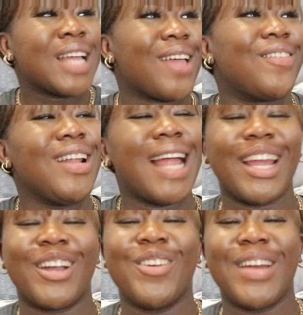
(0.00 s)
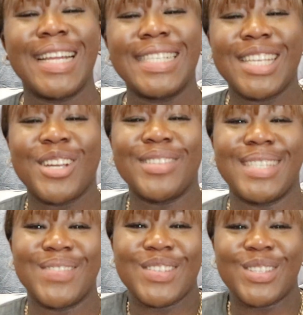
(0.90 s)
i feel like when i see
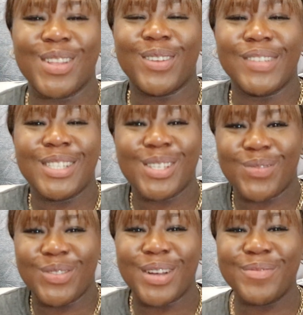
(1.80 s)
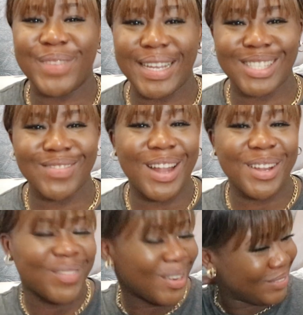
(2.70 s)
christmas stuff it just put a big
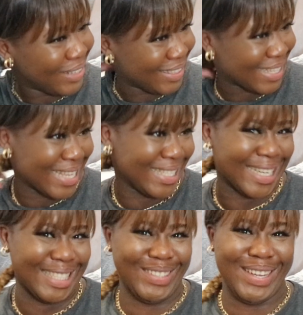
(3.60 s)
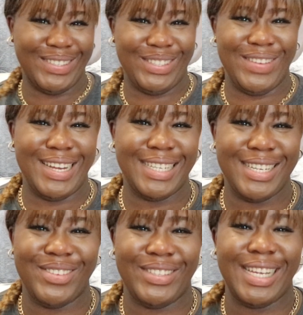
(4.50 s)
smile on my face because look at you i'm
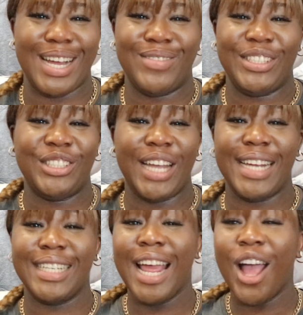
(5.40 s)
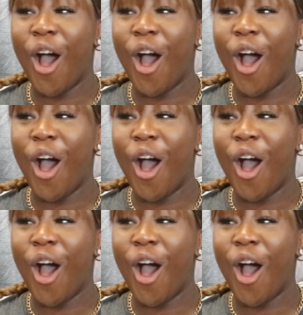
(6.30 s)
smiling you think i'm ashamed